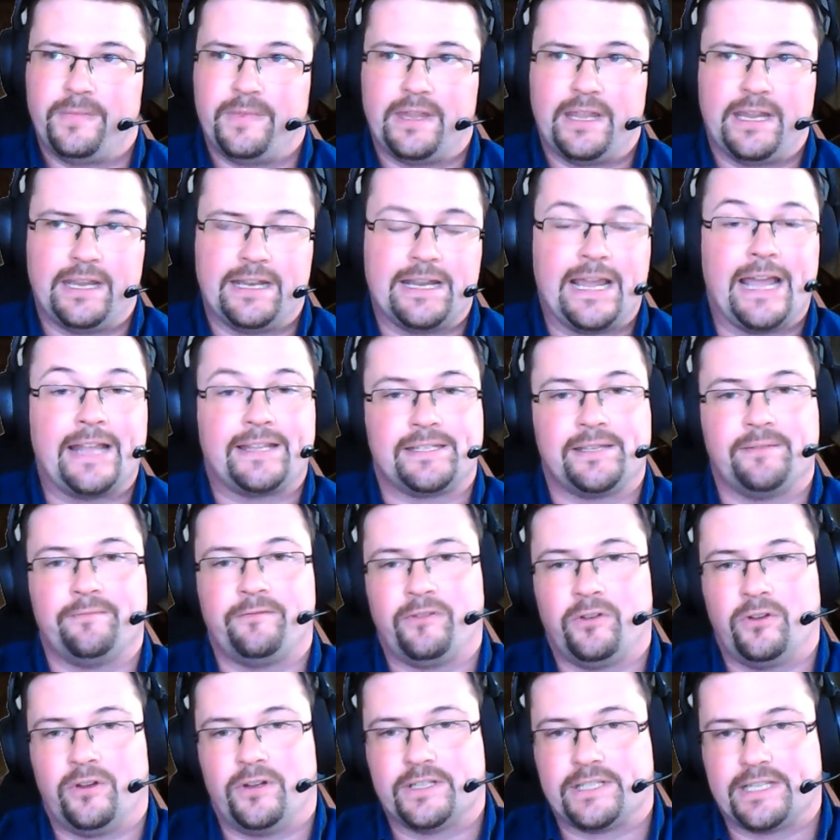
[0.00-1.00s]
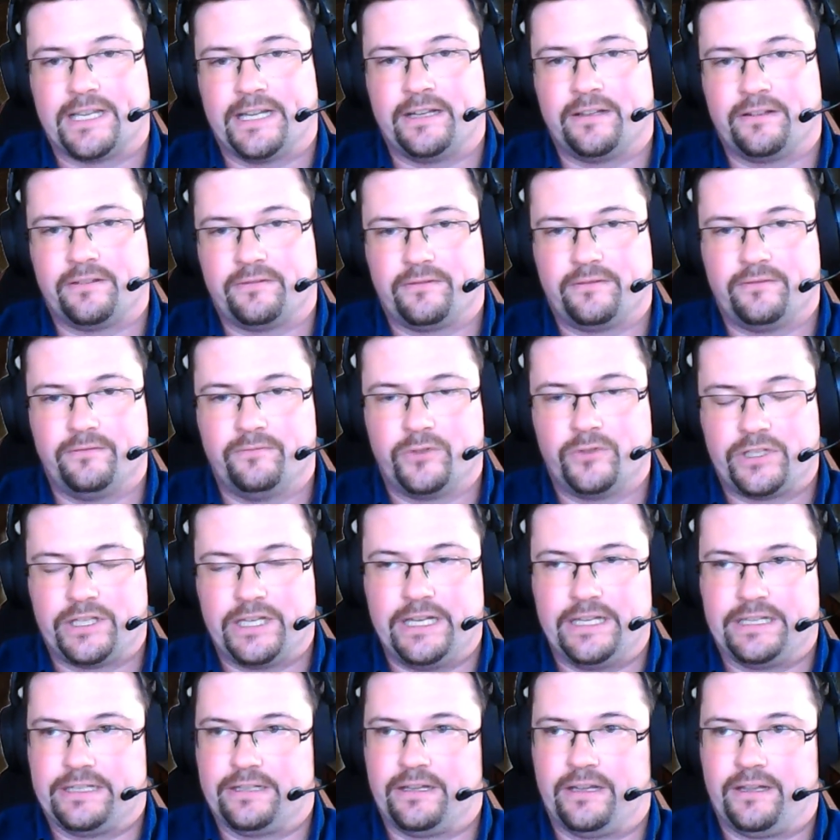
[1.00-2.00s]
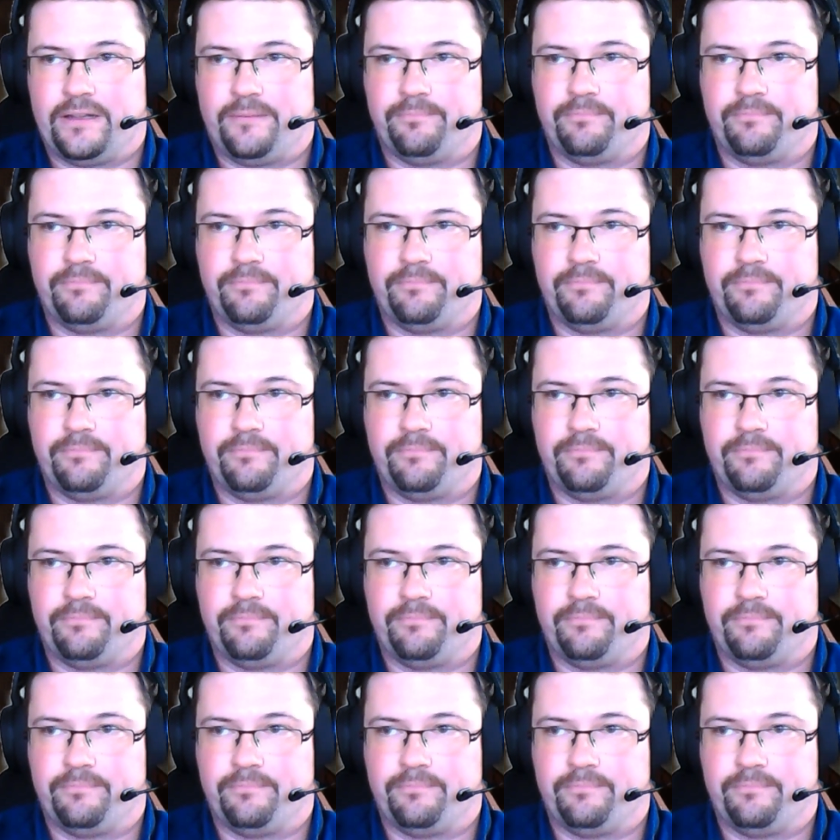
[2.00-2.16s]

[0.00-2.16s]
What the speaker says: it had some flaws, and it would need